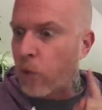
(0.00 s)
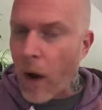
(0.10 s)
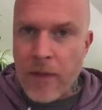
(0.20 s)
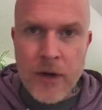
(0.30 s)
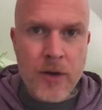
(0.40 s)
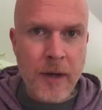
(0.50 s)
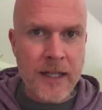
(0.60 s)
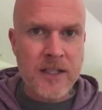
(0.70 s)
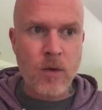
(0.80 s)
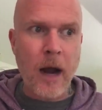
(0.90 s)
if what they're doing
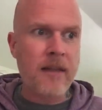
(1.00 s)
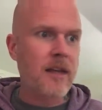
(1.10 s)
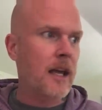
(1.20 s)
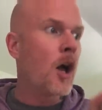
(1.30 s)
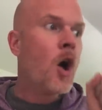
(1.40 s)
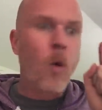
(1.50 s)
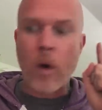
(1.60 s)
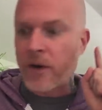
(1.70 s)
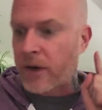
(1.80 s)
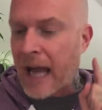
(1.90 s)
is the right thing,
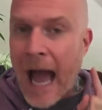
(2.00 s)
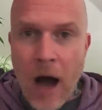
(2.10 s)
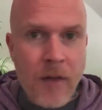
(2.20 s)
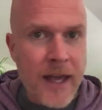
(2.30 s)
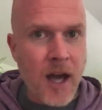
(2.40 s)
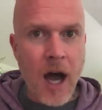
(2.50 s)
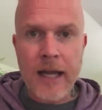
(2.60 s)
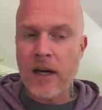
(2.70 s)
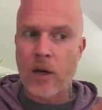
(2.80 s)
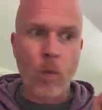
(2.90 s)
wondering how they got
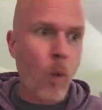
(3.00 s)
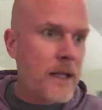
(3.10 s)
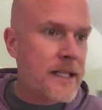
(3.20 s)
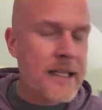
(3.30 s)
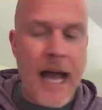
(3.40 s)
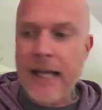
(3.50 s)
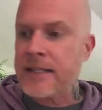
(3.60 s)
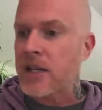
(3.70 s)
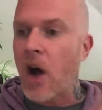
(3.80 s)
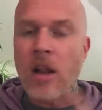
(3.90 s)
here and what's
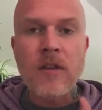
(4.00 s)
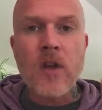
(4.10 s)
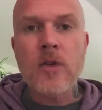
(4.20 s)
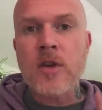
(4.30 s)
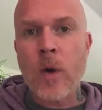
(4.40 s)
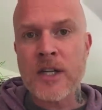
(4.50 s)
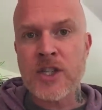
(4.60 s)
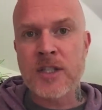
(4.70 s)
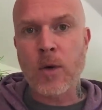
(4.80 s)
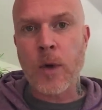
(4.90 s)
next, and all of those
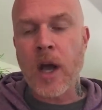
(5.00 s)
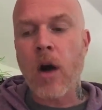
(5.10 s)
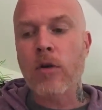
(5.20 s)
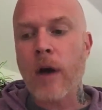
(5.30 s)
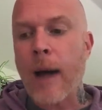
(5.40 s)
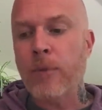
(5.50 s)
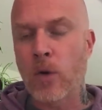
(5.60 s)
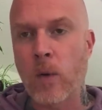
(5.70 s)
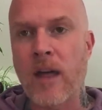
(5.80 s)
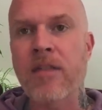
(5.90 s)
questions that we all
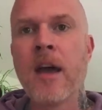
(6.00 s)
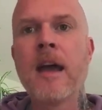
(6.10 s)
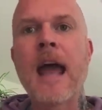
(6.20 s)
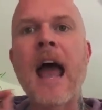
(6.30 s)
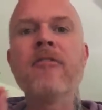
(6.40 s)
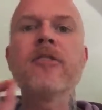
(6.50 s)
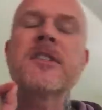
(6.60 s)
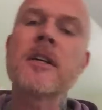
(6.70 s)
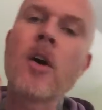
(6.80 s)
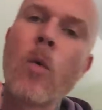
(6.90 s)
grapple with, every
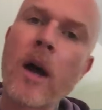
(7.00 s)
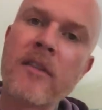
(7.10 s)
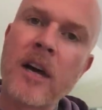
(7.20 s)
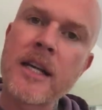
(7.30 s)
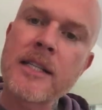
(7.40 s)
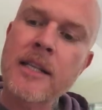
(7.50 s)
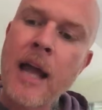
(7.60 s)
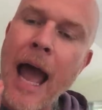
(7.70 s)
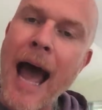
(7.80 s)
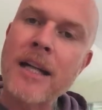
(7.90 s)
single one of us
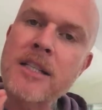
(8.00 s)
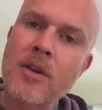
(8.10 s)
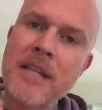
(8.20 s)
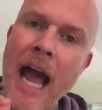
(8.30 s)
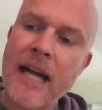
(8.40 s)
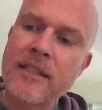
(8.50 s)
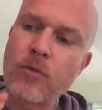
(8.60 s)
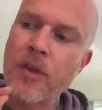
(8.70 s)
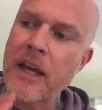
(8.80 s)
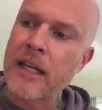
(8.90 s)
has those active
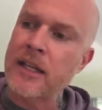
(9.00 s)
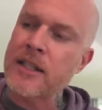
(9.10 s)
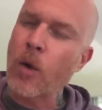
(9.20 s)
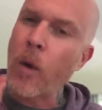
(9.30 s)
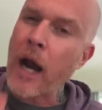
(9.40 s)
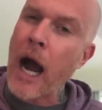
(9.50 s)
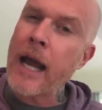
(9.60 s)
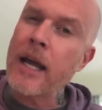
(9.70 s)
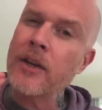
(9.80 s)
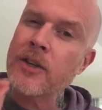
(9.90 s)
within us. So when
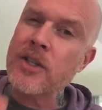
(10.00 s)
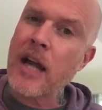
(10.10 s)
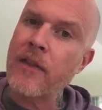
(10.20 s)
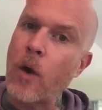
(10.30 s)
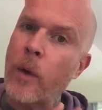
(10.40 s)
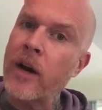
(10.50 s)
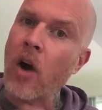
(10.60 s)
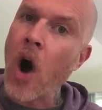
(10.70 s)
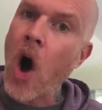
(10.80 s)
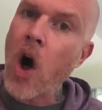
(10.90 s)
I understand that we
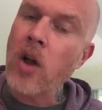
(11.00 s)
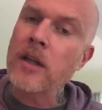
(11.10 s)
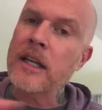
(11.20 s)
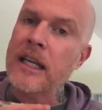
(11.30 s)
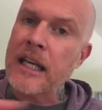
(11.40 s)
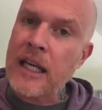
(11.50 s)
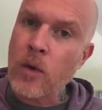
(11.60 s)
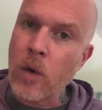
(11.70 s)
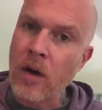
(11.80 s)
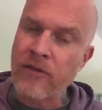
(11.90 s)
are all
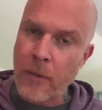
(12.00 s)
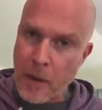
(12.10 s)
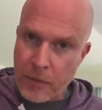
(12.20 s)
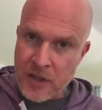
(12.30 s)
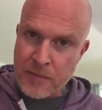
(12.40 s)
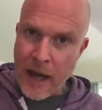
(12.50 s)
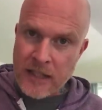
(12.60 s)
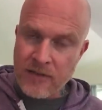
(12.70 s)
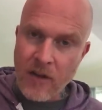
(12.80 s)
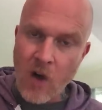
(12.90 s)
equal from the
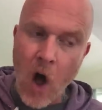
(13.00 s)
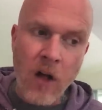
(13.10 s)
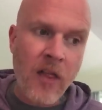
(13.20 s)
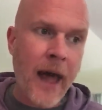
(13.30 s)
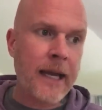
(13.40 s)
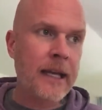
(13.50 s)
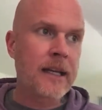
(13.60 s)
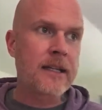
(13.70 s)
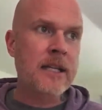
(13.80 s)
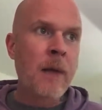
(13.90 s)
perspective of all that
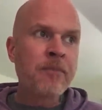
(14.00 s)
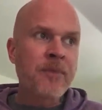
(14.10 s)
is,